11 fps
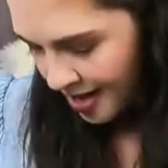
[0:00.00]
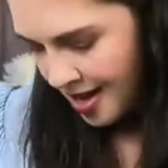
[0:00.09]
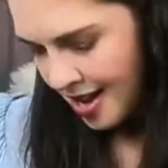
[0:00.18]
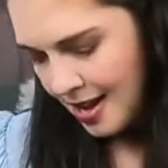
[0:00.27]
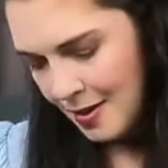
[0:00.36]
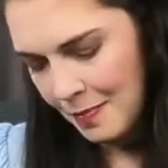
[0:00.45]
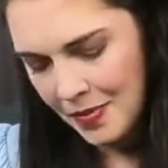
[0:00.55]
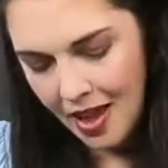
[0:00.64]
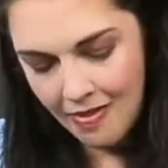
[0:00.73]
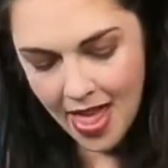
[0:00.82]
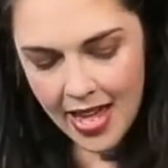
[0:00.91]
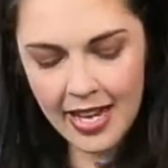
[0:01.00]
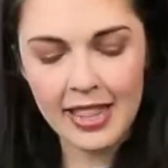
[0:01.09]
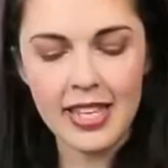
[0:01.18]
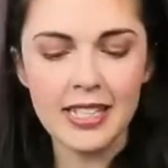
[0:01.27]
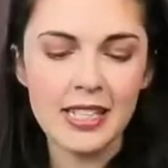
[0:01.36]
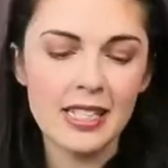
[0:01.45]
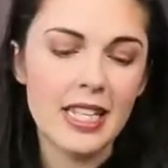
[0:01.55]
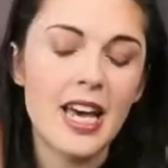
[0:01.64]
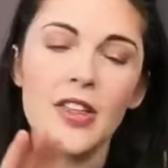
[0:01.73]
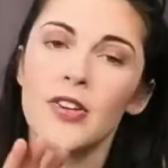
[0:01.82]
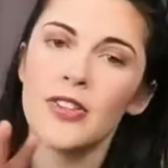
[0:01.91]
And then this is the
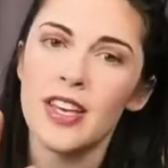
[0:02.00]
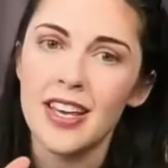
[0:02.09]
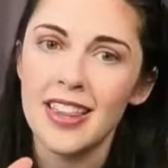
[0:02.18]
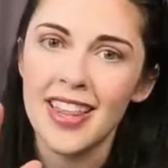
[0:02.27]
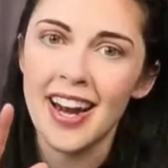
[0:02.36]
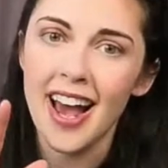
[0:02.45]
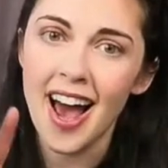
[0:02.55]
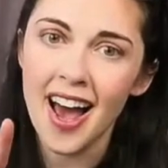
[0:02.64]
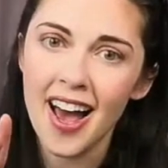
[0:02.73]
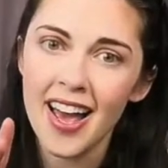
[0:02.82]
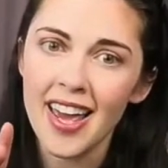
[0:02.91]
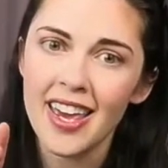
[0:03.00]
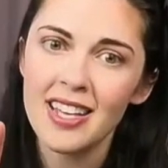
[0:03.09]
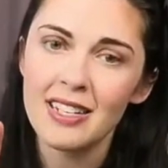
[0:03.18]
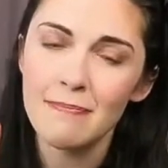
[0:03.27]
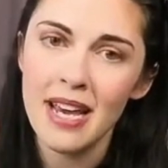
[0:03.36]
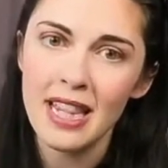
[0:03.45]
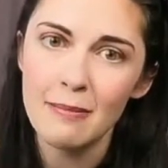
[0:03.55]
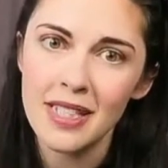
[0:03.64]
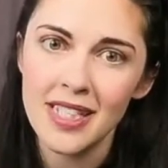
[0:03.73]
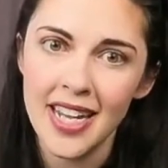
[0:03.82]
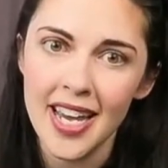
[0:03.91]
other thing that I made the
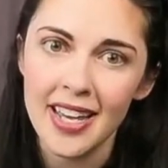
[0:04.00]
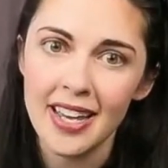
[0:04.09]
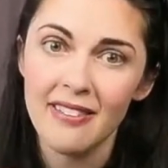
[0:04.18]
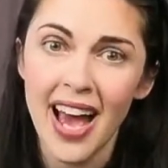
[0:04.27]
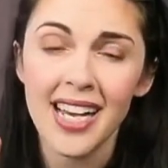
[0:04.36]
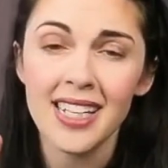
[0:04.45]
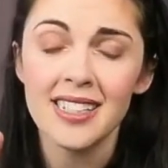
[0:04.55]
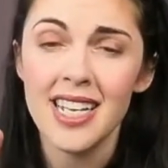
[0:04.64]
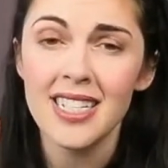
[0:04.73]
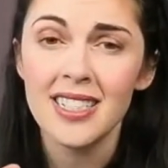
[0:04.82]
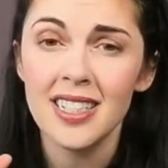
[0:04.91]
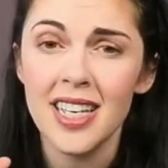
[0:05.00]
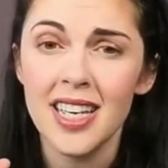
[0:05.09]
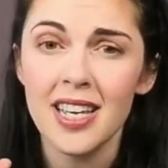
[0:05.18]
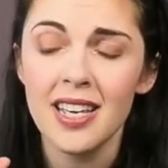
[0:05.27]
mistake of accidentally